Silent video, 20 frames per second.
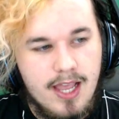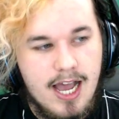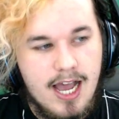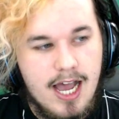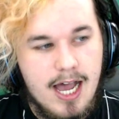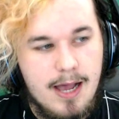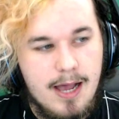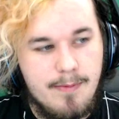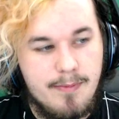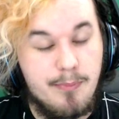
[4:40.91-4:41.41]

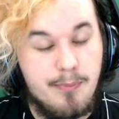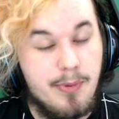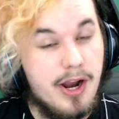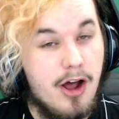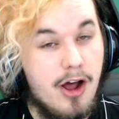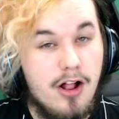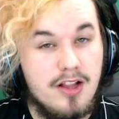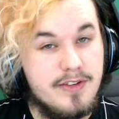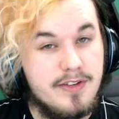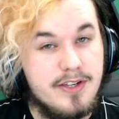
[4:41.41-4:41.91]
Um,
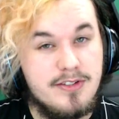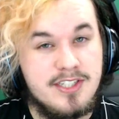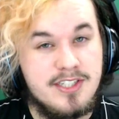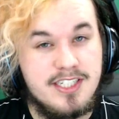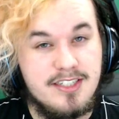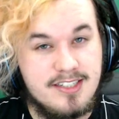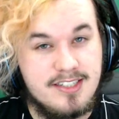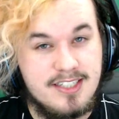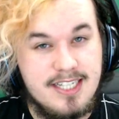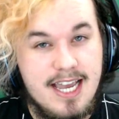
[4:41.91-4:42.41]
but all of you
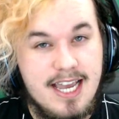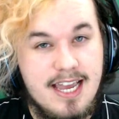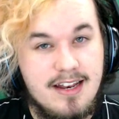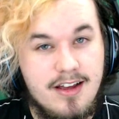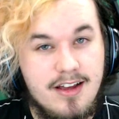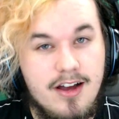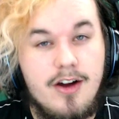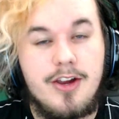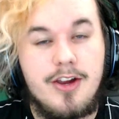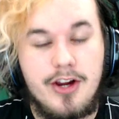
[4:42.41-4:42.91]
still
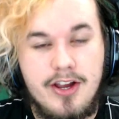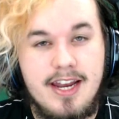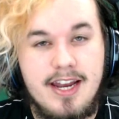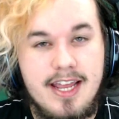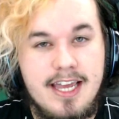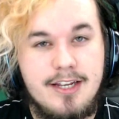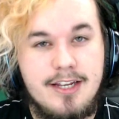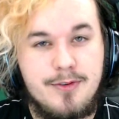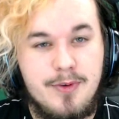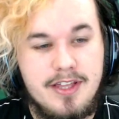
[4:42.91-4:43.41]
said, oh, you're going
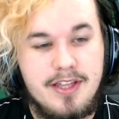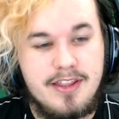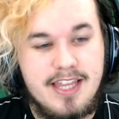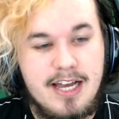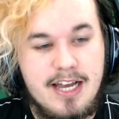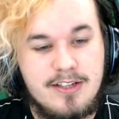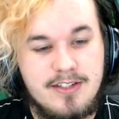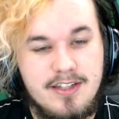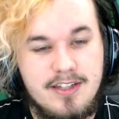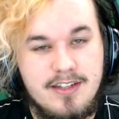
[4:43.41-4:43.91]
to hit twenty
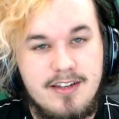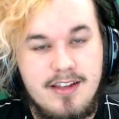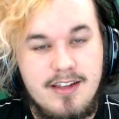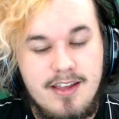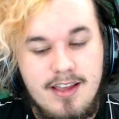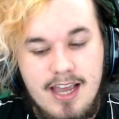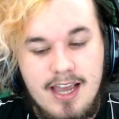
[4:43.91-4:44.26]
thousand.